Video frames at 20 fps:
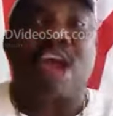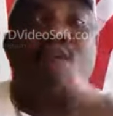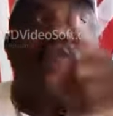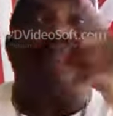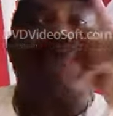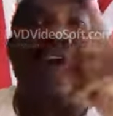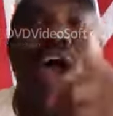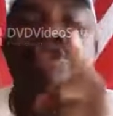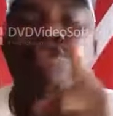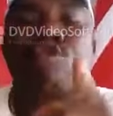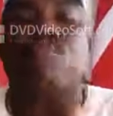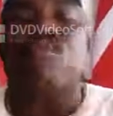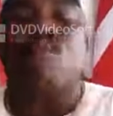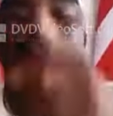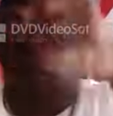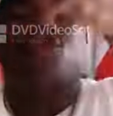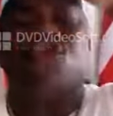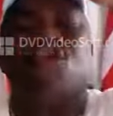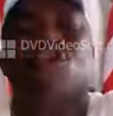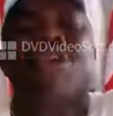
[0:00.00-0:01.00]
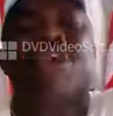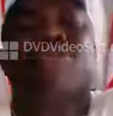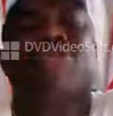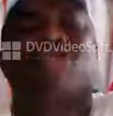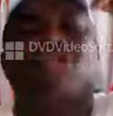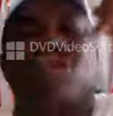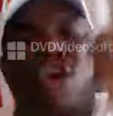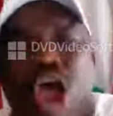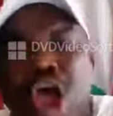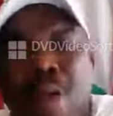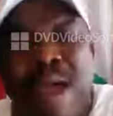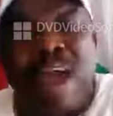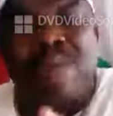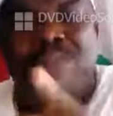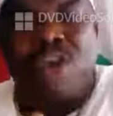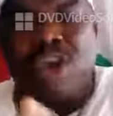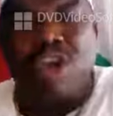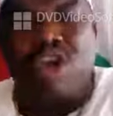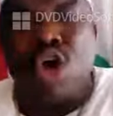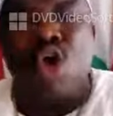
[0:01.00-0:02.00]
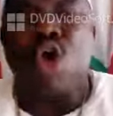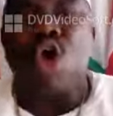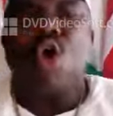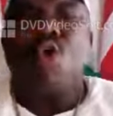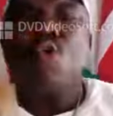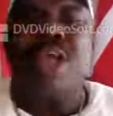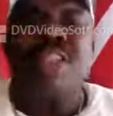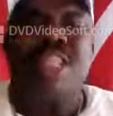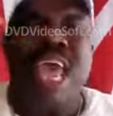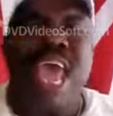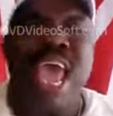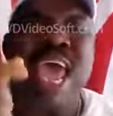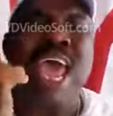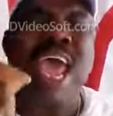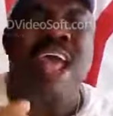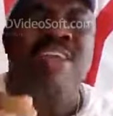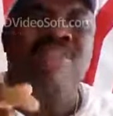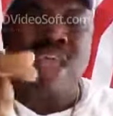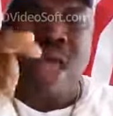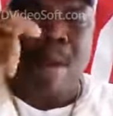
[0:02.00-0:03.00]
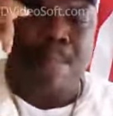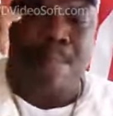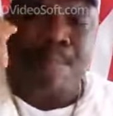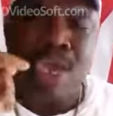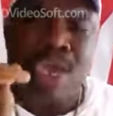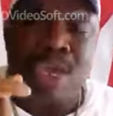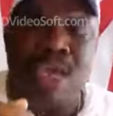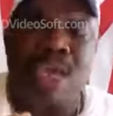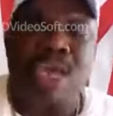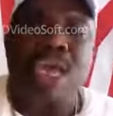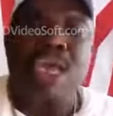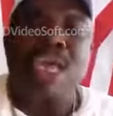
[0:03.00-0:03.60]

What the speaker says: Facebook should restore my video with ASAP.